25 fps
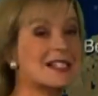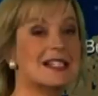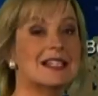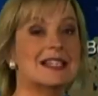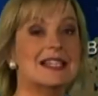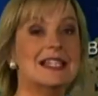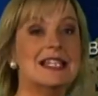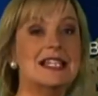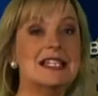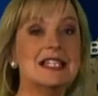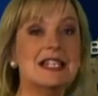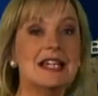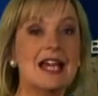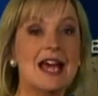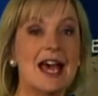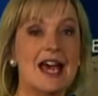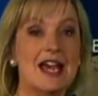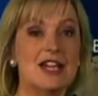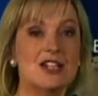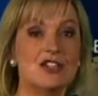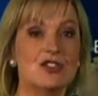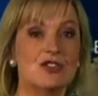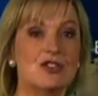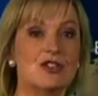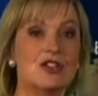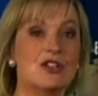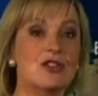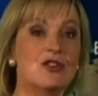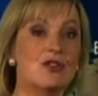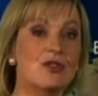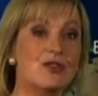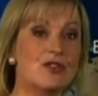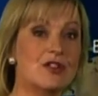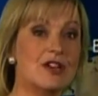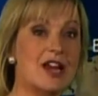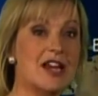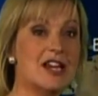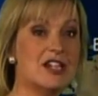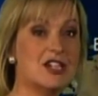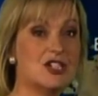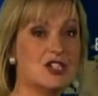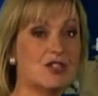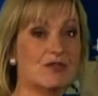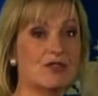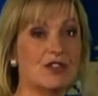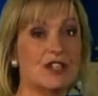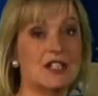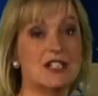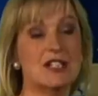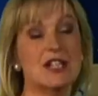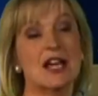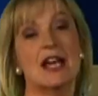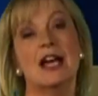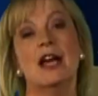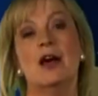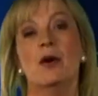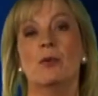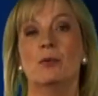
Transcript: its leading edge, on the northern edge of it,